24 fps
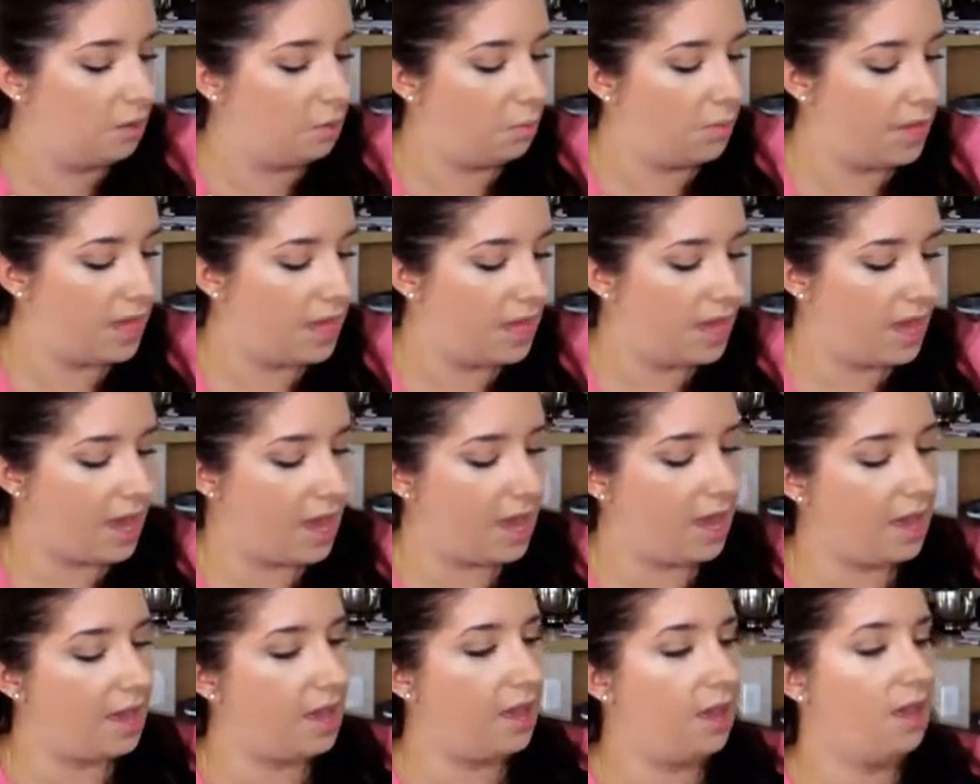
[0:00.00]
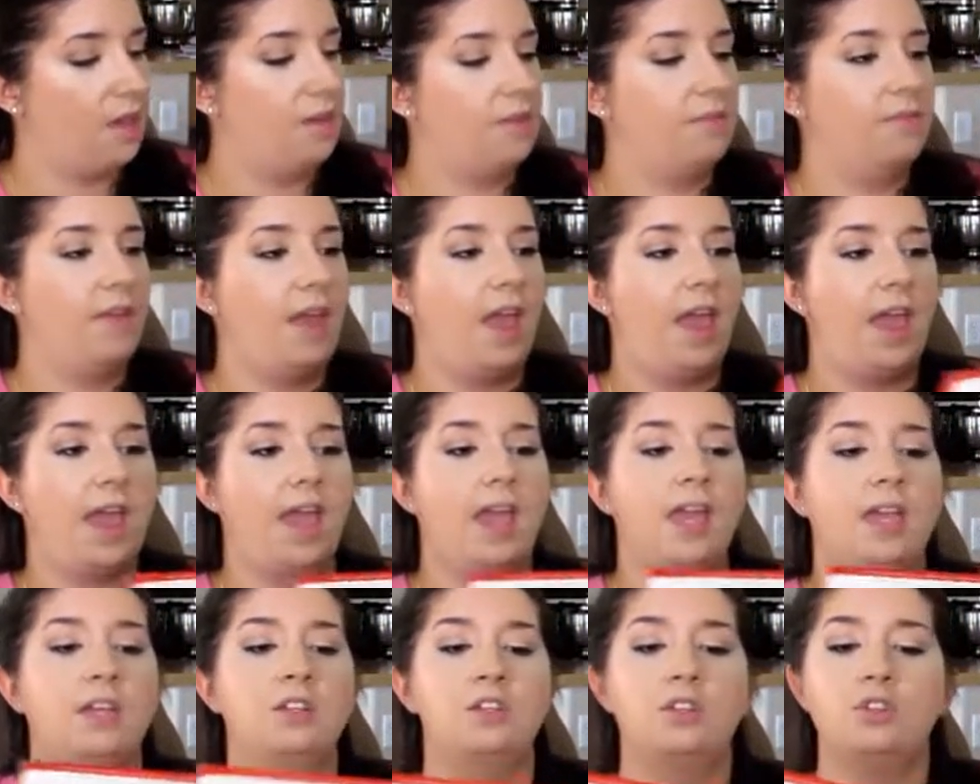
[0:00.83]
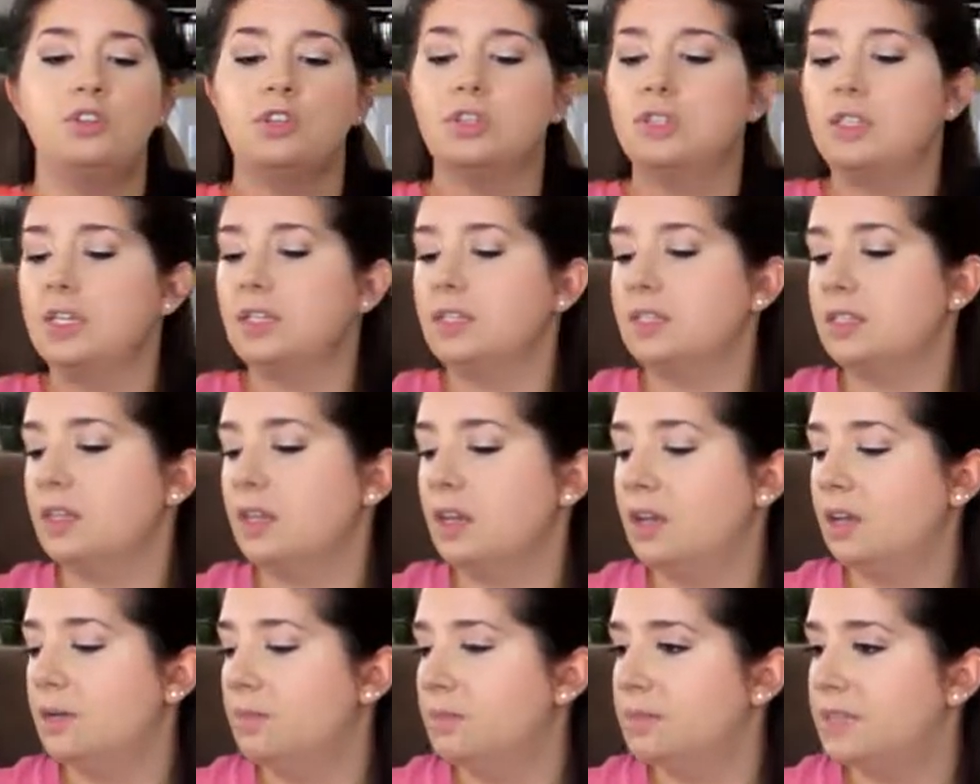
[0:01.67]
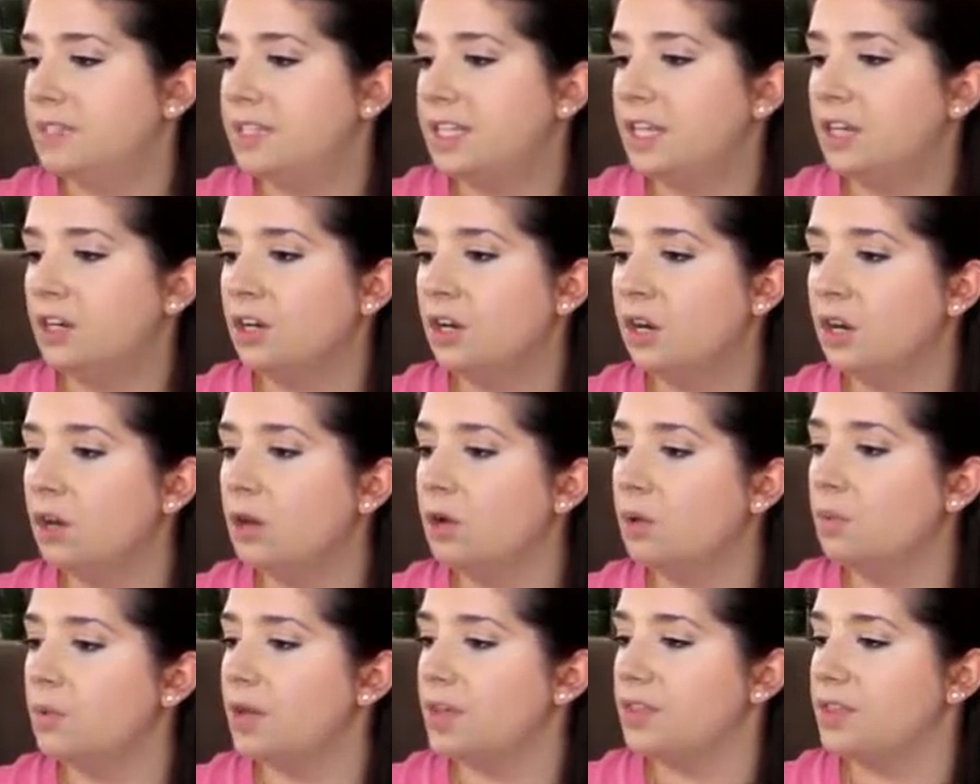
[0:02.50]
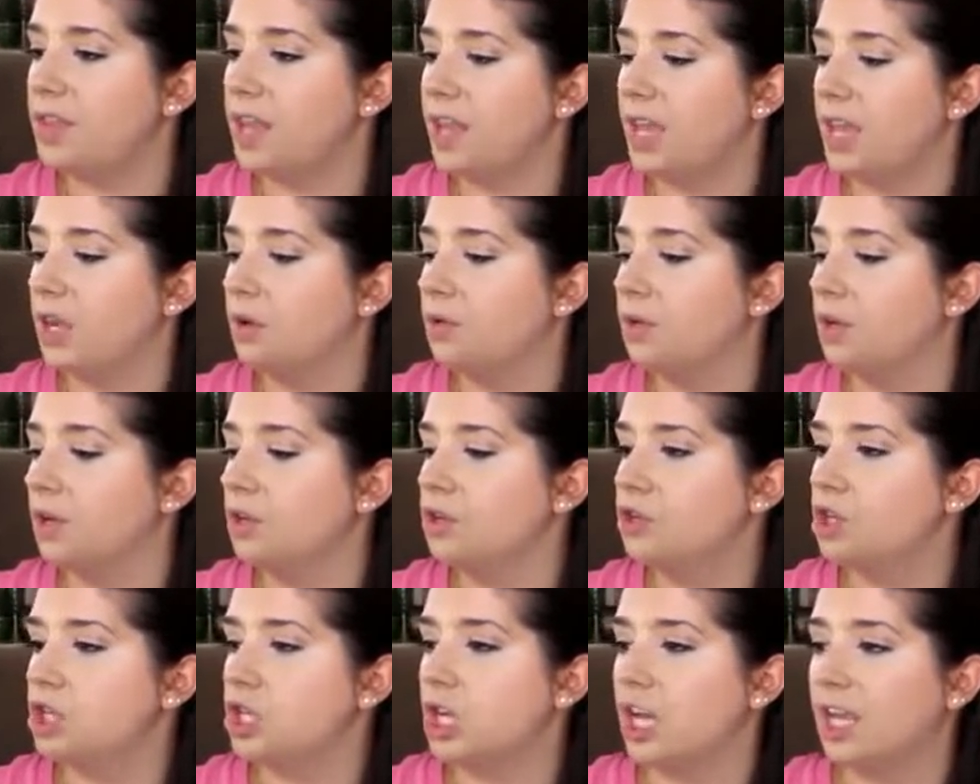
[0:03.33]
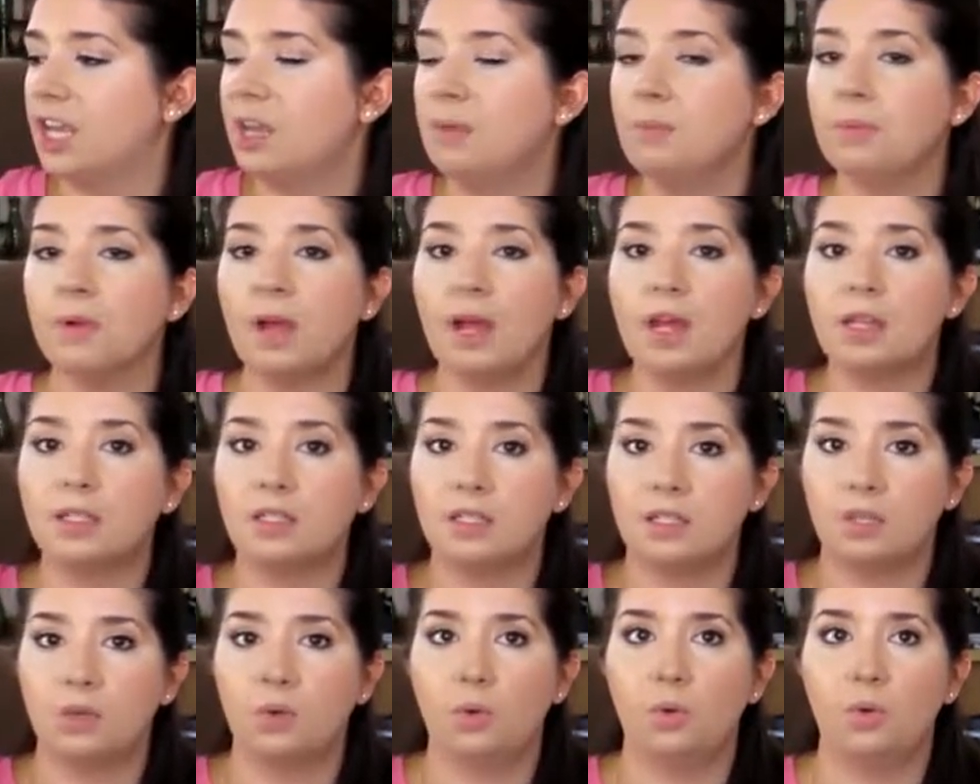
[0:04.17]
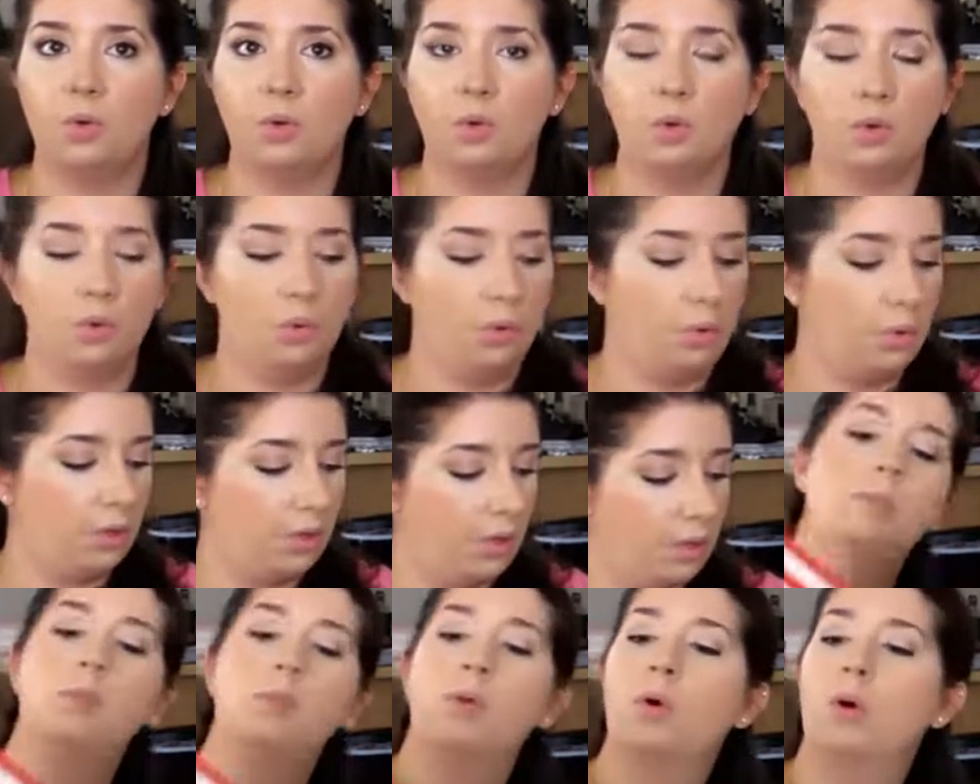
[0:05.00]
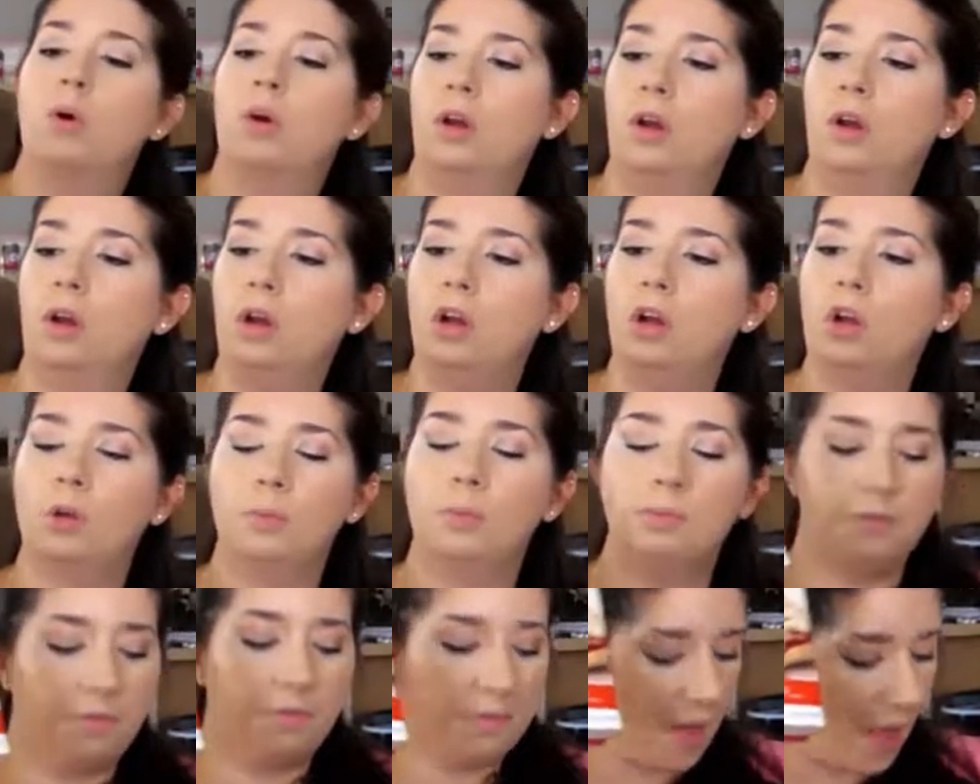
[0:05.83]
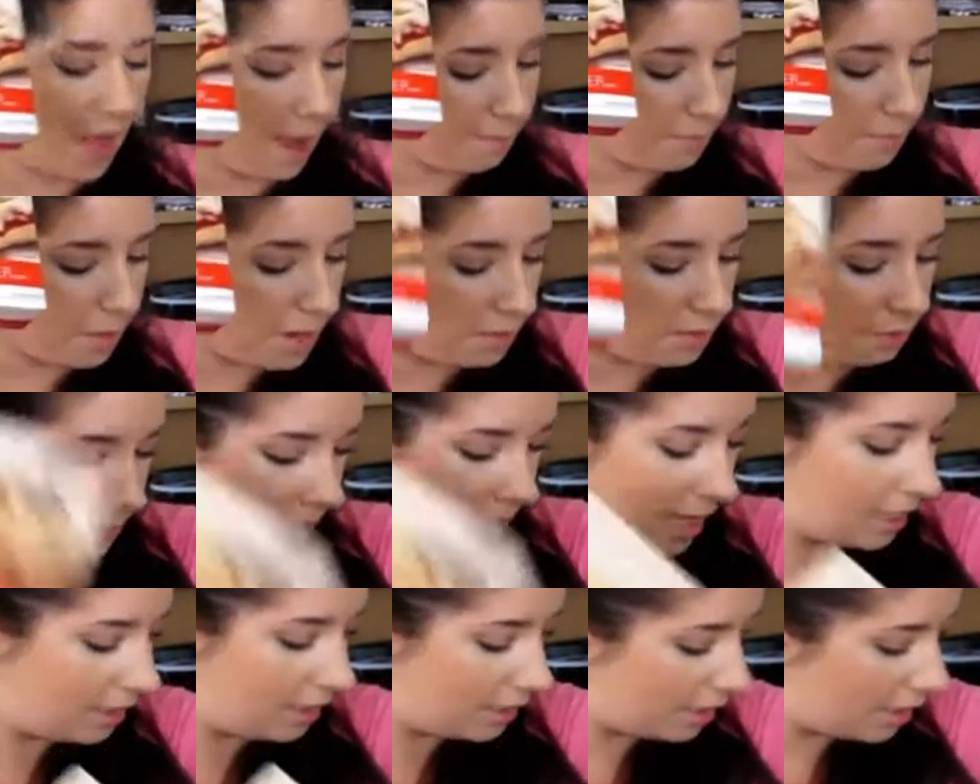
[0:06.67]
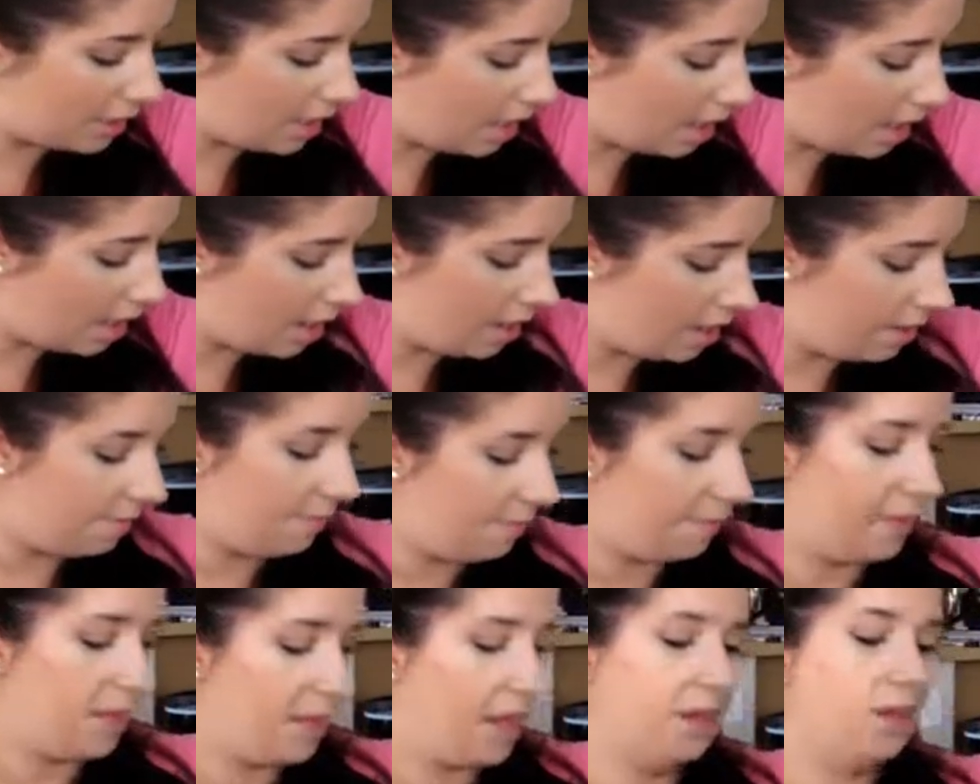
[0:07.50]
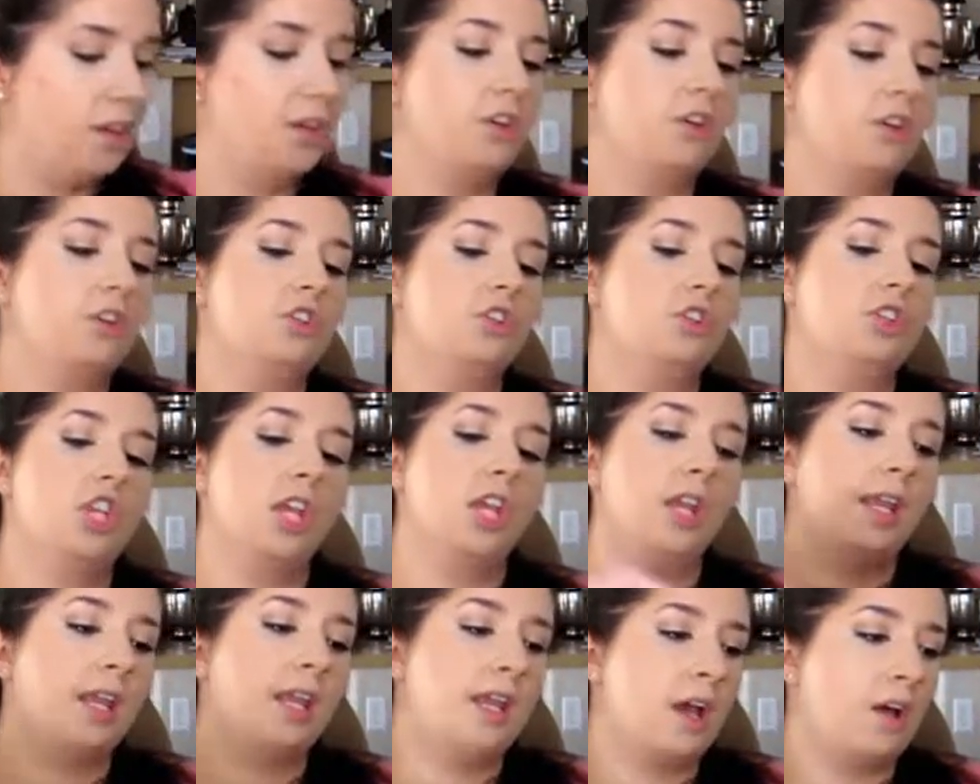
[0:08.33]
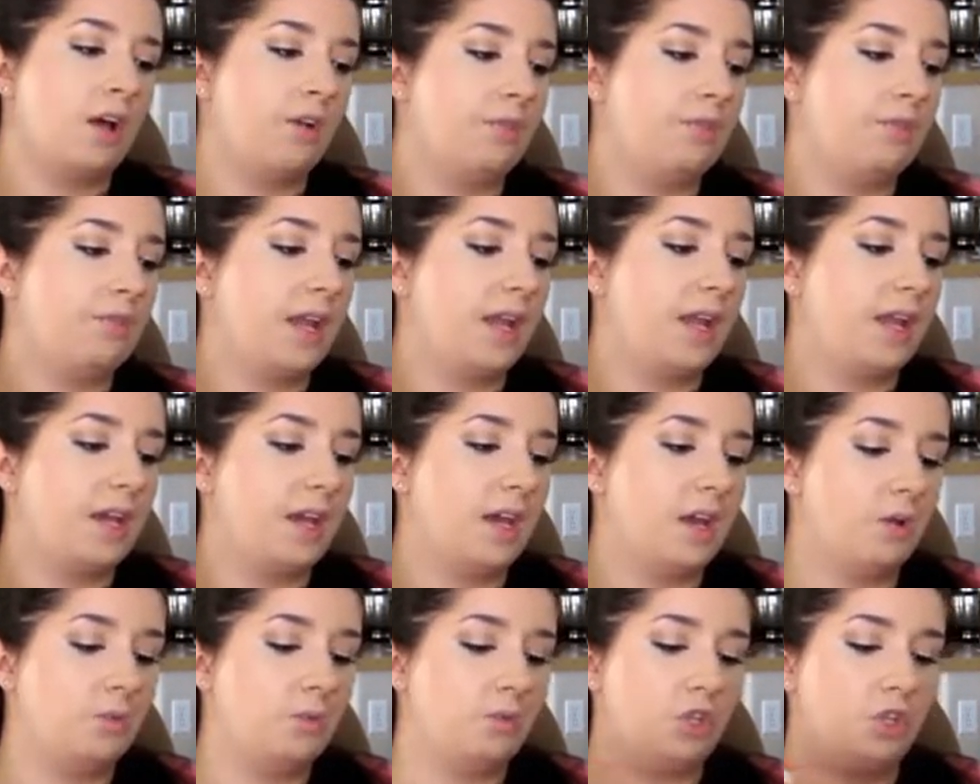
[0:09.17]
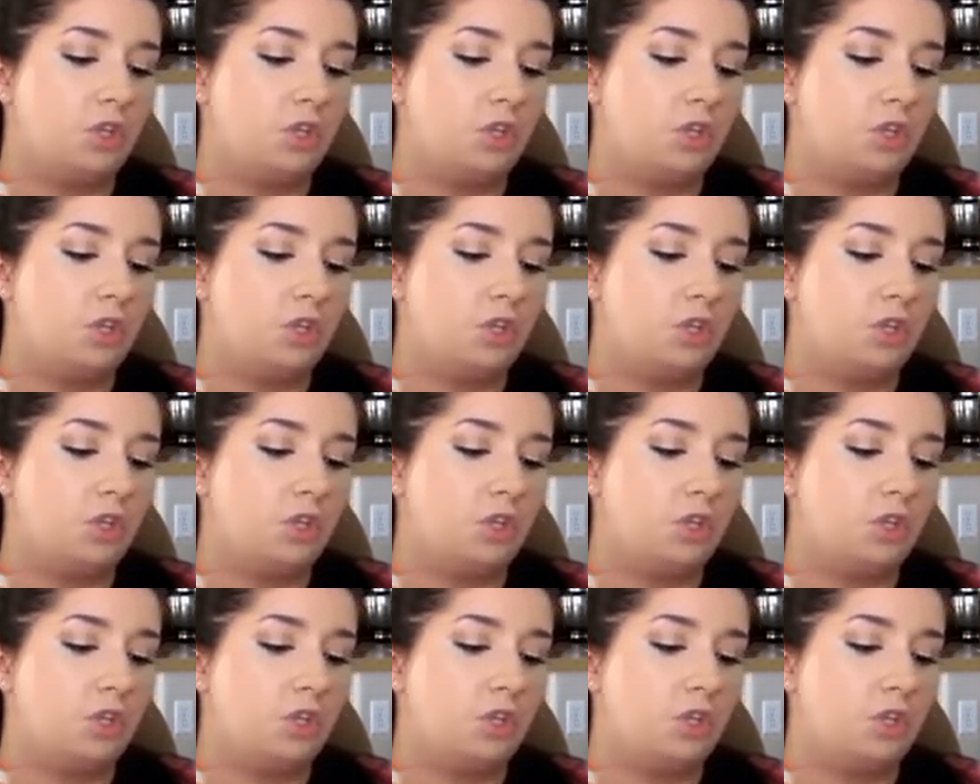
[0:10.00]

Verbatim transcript: We have a Nutrisystem dinner with a grilled chicken breast, ooh, more herb flatbread pizza, another chicken alfredo,